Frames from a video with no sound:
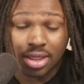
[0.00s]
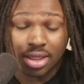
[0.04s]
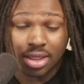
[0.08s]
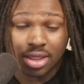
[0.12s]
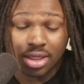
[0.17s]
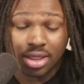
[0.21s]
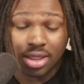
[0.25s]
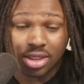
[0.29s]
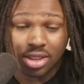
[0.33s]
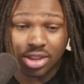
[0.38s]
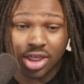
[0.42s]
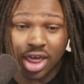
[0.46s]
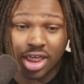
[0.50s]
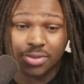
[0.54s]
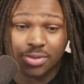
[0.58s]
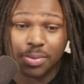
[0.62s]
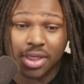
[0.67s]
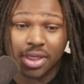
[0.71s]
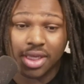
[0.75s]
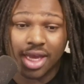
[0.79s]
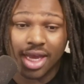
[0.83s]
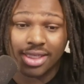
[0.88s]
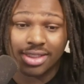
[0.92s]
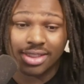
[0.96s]
just
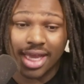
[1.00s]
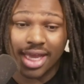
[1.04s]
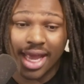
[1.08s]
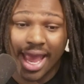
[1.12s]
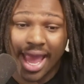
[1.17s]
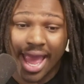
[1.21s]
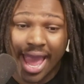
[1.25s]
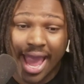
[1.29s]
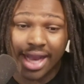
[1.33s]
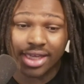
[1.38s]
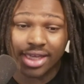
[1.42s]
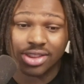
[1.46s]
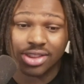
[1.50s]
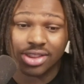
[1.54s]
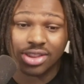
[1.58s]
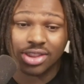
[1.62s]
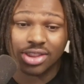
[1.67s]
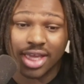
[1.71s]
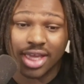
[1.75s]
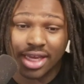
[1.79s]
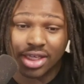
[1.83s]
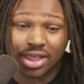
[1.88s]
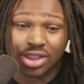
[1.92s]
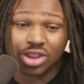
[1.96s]
because the actions
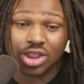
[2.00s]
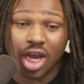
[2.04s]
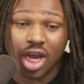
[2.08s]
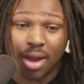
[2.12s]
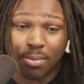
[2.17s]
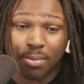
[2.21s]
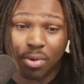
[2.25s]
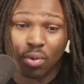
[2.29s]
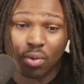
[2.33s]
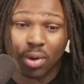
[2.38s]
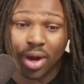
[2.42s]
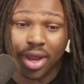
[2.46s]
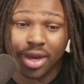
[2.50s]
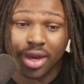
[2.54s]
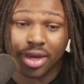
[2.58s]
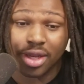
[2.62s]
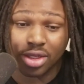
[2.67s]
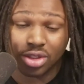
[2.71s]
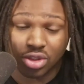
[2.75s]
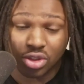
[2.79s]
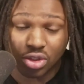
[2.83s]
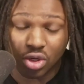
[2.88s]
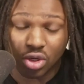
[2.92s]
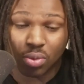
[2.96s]
that Ja Morant
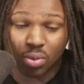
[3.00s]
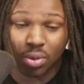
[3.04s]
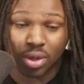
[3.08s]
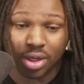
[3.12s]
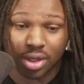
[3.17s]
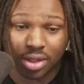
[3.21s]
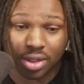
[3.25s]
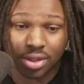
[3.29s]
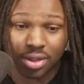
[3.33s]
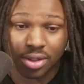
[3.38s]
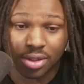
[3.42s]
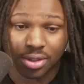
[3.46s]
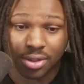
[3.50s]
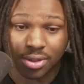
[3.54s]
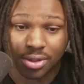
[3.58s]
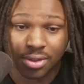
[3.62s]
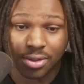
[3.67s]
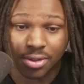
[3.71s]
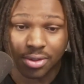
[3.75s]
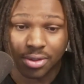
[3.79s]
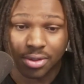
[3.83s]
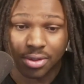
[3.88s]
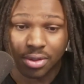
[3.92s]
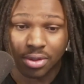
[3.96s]
is doing.
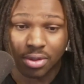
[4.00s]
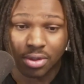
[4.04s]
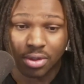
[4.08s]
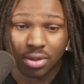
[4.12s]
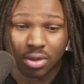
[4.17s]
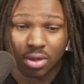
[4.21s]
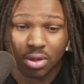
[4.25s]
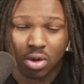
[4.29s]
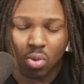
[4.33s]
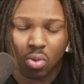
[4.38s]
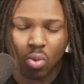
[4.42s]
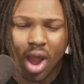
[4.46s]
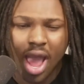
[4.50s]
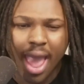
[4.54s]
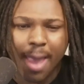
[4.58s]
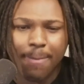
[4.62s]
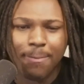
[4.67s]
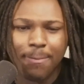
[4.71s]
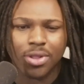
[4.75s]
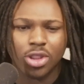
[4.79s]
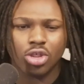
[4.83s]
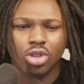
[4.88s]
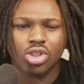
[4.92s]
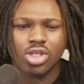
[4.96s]
What happened
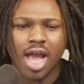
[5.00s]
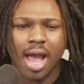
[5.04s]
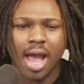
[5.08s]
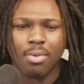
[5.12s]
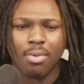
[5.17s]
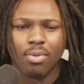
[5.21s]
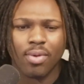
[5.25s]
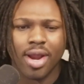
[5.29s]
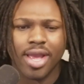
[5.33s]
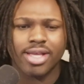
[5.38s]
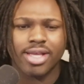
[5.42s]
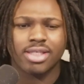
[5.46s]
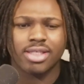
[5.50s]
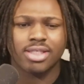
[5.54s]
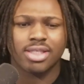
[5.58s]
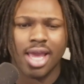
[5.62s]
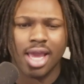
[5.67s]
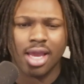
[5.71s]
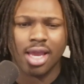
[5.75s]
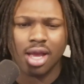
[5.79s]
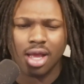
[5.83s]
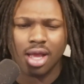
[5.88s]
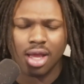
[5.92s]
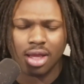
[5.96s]
to Ja Morant saying,
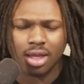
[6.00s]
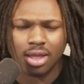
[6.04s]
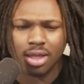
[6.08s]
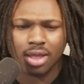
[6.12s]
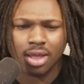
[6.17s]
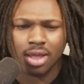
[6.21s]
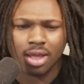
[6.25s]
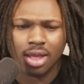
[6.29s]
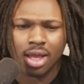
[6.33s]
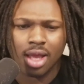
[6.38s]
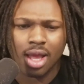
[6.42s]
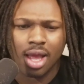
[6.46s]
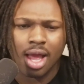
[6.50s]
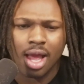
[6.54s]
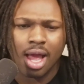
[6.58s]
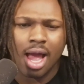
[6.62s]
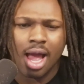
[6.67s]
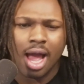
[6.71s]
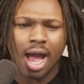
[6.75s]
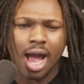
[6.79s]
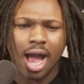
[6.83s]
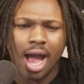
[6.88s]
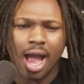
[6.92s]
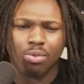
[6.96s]

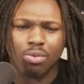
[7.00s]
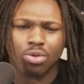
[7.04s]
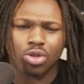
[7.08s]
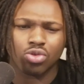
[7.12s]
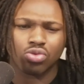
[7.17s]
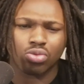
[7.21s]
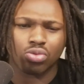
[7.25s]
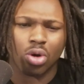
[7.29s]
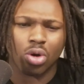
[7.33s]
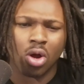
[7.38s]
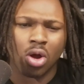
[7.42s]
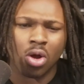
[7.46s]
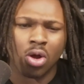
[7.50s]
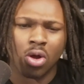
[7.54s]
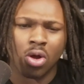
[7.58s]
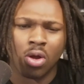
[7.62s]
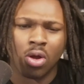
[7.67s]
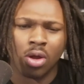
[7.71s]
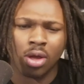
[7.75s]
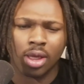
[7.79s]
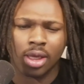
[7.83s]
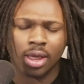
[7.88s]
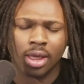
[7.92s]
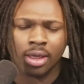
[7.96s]
I was
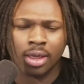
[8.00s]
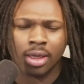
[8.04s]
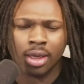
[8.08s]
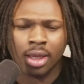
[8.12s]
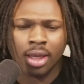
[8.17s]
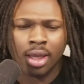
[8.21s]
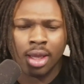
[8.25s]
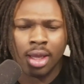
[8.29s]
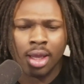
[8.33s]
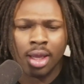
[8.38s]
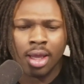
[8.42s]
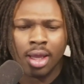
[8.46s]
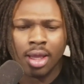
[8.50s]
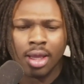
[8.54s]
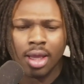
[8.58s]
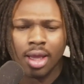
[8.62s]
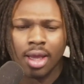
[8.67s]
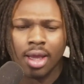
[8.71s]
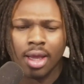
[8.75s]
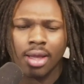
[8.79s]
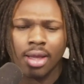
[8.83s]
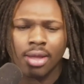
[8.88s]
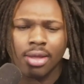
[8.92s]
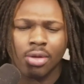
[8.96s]
wrong and
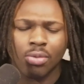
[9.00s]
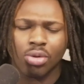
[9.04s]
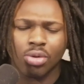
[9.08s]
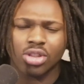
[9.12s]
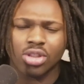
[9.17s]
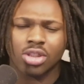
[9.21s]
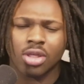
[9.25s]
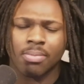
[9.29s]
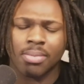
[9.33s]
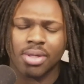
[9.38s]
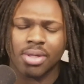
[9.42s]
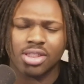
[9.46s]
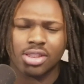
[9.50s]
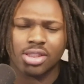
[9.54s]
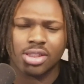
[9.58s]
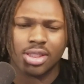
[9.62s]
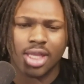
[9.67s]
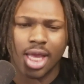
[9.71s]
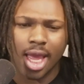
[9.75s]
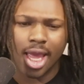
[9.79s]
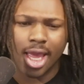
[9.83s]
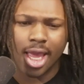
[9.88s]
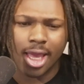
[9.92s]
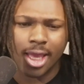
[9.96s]
it was a
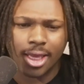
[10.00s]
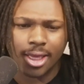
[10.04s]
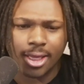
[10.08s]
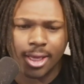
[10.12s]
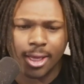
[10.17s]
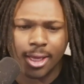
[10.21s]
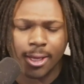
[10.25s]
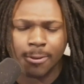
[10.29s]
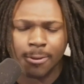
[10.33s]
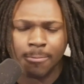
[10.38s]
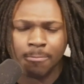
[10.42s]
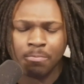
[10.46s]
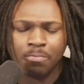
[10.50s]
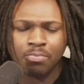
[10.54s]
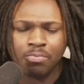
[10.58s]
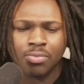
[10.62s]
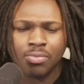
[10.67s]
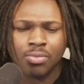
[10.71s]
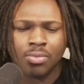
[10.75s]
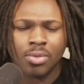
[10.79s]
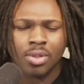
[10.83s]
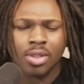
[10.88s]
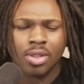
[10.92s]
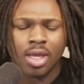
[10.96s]
mistake and
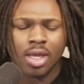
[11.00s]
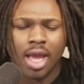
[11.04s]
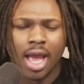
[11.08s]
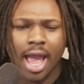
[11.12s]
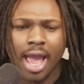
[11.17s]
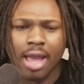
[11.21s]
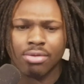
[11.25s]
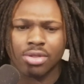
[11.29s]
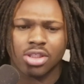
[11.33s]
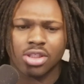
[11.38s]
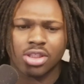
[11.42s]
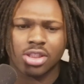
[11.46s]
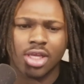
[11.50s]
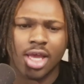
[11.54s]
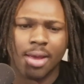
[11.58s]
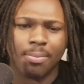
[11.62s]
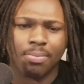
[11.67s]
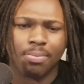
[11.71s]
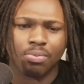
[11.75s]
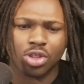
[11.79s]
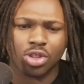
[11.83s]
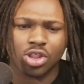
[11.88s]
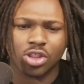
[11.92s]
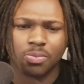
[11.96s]
I accept
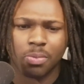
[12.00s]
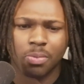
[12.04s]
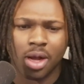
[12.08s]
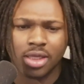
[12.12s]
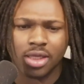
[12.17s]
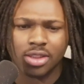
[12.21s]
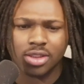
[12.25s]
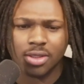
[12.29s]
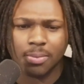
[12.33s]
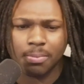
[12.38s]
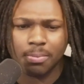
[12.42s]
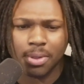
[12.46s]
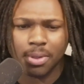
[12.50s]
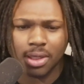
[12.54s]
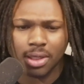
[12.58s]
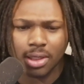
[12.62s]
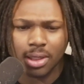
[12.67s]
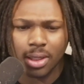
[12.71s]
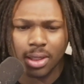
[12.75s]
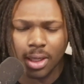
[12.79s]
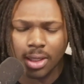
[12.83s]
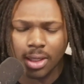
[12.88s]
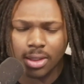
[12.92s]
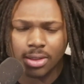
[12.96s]

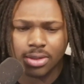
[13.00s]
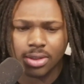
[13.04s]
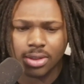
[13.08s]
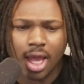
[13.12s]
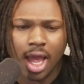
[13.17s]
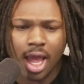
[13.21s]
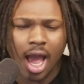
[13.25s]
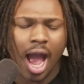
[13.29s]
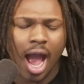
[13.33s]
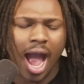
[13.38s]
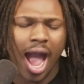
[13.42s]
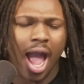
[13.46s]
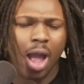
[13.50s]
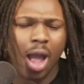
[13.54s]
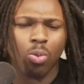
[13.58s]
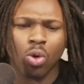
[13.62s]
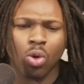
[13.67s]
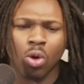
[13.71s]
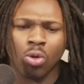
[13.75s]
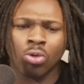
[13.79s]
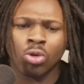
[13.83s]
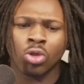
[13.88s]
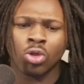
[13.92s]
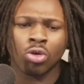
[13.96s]
responsibilities. I
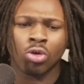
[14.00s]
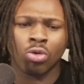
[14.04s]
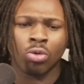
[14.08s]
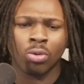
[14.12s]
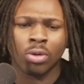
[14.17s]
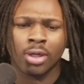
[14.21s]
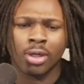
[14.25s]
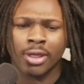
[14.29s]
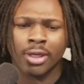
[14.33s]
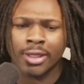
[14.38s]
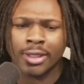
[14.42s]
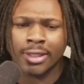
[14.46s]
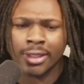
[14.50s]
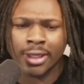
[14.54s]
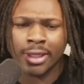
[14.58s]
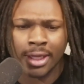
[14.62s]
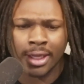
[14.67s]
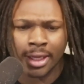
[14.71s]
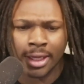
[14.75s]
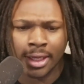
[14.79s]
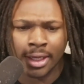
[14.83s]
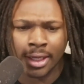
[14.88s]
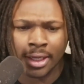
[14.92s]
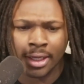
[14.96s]
won't do it
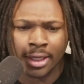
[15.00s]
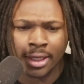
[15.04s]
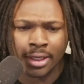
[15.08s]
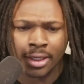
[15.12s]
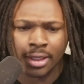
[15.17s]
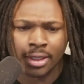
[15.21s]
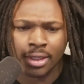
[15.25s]
again. And